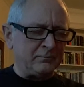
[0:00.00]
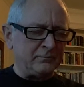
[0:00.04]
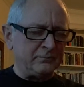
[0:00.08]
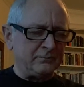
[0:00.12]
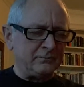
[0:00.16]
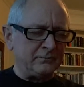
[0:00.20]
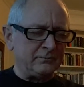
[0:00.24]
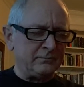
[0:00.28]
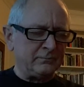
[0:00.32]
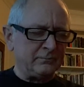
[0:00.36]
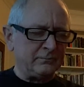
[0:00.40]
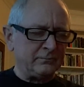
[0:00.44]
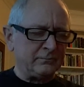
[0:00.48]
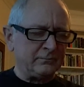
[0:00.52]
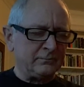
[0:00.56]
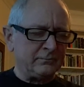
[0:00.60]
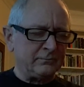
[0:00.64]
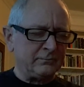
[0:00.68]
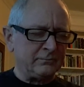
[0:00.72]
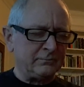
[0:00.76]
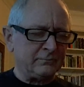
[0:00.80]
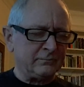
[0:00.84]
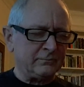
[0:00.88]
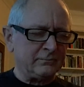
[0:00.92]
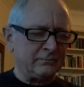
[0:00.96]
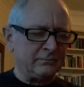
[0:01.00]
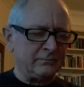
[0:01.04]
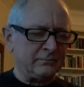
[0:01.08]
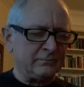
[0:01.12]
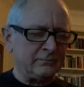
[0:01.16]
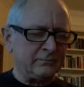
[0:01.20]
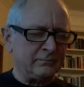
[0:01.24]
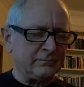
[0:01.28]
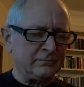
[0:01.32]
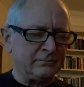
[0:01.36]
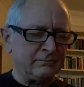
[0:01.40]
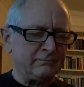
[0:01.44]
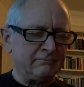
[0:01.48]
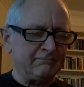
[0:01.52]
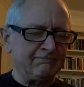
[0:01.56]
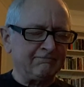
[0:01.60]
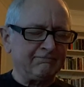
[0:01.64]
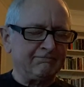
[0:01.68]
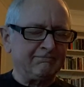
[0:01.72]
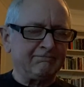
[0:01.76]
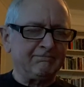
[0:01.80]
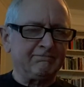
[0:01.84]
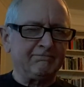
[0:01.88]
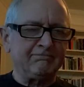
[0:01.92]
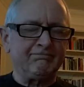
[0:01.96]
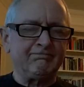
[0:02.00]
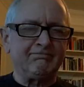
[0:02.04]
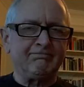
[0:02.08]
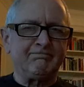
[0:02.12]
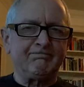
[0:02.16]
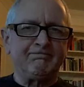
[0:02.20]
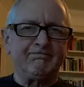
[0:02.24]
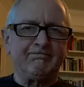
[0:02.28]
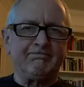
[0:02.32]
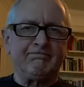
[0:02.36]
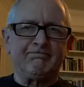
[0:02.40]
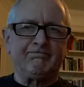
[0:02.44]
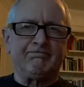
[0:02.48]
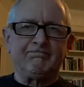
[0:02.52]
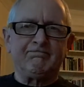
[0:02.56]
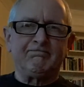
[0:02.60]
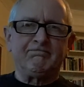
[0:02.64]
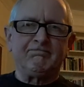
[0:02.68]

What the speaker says: (no one is talking)